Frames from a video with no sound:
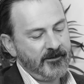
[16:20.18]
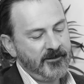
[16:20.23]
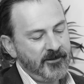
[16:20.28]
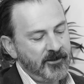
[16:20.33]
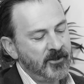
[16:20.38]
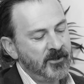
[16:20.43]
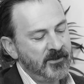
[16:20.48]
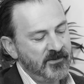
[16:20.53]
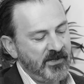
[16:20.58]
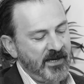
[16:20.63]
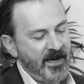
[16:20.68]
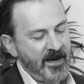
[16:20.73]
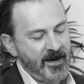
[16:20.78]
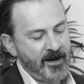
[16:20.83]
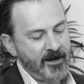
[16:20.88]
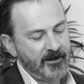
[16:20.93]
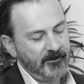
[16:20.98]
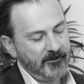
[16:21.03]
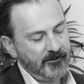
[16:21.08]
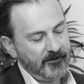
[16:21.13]
It turns
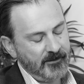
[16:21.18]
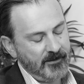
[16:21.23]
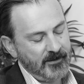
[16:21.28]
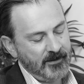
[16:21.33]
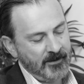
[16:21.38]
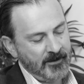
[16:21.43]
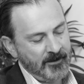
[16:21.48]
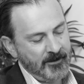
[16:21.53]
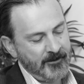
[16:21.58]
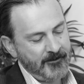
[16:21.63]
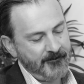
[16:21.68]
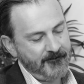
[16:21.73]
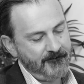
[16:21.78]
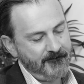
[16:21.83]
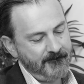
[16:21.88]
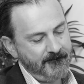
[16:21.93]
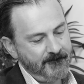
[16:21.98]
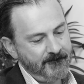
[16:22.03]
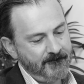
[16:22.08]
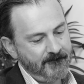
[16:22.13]
out
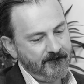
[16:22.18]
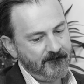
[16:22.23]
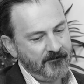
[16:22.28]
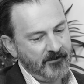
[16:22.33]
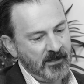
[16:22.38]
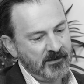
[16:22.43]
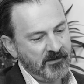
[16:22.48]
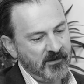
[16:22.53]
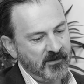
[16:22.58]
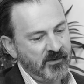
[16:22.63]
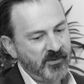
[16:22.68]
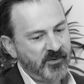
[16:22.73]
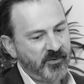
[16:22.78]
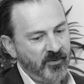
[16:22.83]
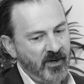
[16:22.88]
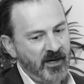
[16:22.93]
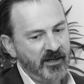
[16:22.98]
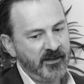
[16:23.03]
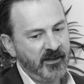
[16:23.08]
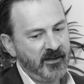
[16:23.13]
um, there's an
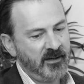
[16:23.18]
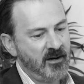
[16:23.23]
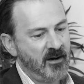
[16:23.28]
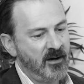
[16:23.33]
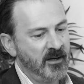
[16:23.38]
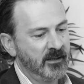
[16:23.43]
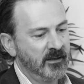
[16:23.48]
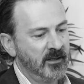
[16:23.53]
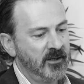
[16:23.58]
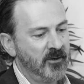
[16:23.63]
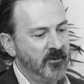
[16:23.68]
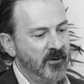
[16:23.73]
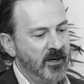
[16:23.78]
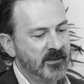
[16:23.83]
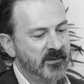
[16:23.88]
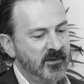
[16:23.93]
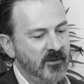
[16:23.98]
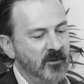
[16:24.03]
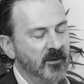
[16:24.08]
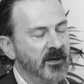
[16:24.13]
Australian guy in the
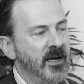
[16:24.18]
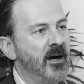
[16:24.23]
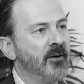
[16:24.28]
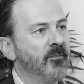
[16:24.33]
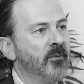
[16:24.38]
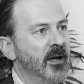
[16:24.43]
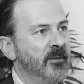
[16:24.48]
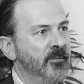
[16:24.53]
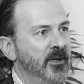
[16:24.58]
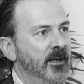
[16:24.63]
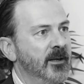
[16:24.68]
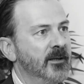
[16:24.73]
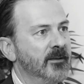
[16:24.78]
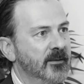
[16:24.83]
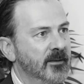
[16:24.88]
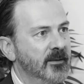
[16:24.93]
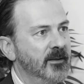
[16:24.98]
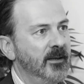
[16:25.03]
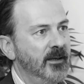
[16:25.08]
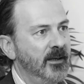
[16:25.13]
US called Al
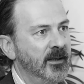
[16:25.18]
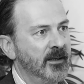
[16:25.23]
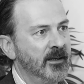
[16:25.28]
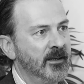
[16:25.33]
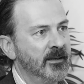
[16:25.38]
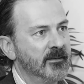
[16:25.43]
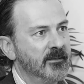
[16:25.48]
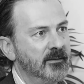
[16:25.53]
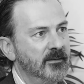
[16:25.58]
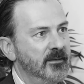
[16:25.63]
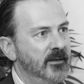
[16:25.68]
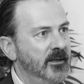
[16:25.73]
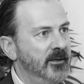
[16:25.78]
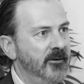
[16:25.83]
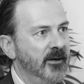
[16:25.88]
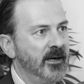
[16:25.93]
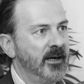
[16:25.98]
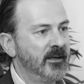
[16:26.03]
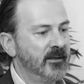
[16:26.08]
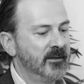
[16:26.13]
Ramadan, and he
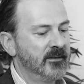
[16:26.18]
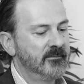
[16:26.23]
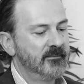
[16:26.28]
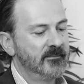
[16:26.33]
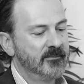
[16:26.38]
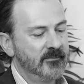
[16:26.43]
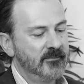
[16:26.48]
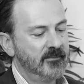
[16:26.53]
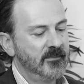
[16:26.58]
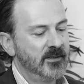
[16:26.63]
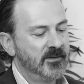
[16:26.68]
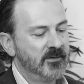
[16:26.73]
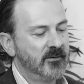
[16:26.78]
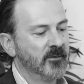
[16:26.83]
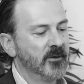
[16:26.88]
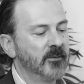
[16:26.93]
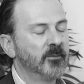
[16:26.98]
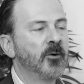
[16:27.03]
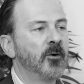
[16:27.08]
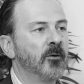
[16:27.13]
created this
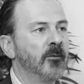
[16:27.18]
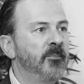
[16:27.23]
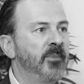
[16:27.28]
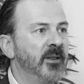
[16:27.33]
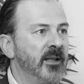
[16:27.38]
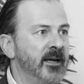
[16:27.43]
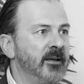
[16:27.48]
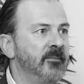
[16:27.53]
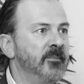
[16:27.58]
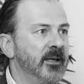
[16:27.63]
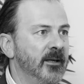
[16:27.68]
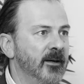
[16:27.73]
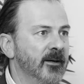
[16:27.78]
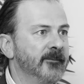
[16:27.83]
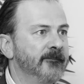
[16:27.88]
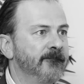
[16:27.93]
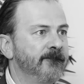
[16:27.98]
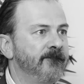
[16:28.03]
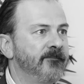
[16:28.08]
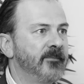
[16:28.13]
group called Play
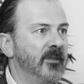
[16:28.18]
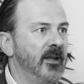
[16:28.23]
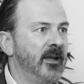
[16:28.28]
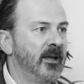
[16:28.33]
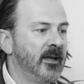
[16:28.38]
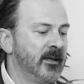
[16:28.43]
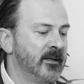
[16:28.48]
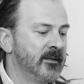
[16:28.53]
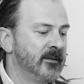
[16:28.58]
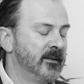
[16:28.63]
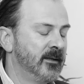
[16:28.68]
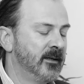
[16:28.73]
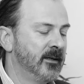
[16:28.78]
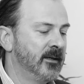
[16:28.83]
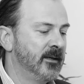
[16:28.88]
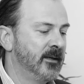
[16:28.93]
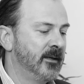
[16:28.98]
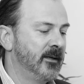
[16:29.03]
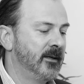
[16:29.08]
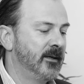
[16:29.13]
Bigger. And
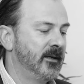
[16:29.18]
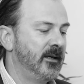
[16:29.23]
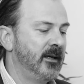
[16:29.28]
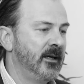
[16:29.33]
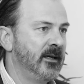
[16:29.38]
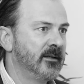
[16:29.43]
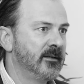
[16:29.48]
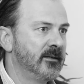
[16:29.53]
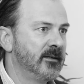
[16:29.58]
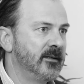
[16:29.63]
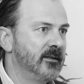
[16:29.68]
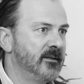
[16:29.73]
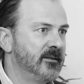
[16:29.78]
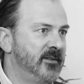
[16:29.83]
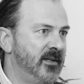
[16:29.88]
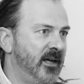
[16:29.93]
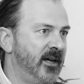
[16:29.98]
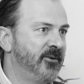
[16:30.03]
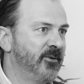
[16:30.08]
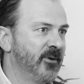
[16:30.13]
in
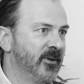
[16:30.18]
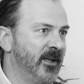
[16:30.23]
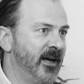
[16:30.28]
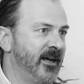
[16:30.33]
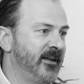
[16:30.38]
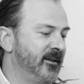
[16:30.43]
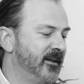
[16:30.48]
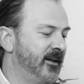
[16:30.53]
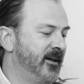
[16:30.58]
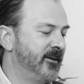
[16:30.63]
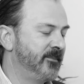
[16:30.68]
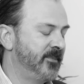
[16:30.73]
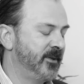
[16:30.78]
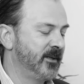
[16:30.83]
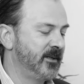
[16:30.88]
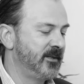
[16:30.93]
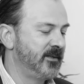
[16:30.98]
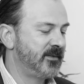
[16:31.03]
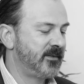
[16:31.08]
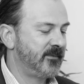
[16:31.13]
tech related
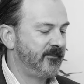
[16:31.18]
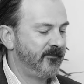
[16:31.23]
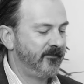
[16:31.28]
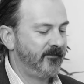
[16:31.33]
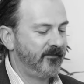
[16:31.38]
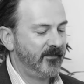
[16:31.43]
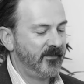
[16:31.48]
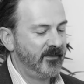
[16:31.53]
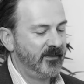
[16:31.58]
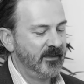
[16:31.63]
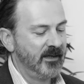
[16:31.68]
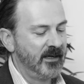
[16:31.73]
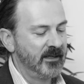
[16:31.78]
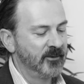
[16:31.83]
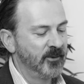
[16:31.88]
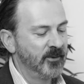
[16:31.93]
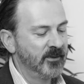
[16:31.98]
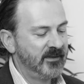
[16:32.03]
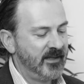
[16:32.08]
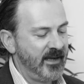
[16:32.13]
companies,
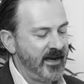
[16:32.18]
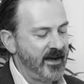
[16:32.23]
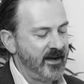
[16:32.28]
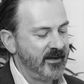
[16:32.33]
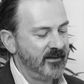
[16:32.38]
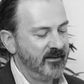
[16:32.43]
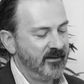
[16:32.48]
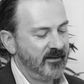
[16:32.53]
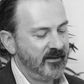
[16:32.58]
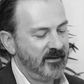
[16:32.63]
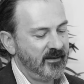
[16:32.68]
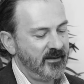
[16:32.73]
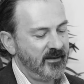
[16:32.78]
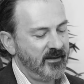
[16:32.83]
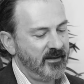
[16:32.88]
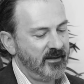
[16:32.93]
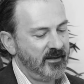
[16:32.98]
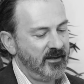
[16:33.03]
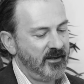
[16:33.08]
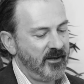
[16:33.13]
they looked at
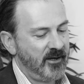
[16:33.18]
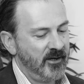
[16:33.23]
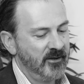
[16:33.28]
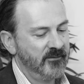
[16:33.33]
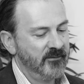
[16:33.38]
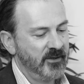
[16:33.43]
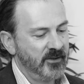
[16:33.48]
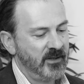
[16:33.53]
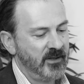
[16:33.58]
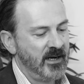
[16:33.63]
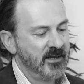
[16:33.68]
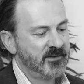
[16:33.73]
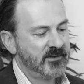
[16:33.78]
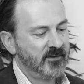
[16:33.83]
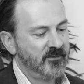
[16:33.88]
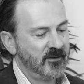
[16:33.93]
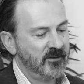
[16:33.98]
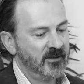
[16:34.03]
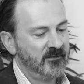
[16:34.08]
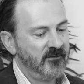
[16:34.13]
over the
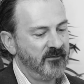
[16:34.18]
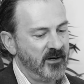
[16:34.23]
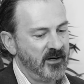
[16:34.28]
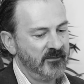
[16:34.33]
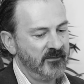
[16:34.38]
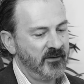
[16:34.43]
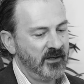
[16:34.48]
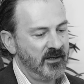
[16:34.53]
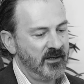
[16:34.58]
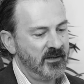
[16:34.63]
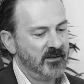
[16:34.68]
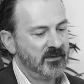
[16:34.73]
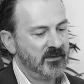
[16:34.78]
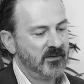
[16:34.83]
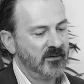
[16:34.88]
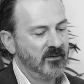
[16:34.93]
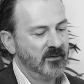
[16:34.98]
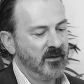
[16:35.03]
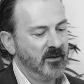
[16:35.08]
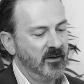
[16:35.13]
last 25
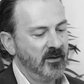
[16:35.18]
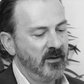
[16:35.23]
years,